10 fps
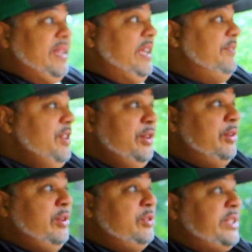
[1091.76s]
If you
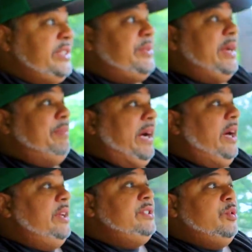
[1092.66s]
don't know 6th grade
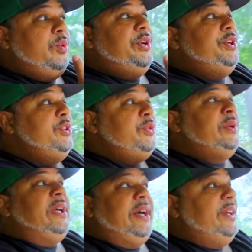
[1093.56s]
biology, what are you
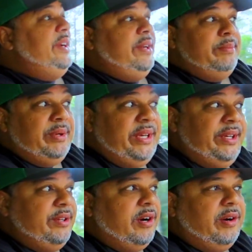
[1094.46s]
doing out here
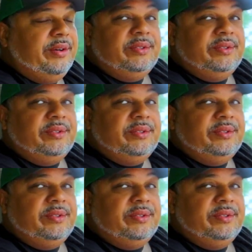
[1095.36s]
inbreeding dogs?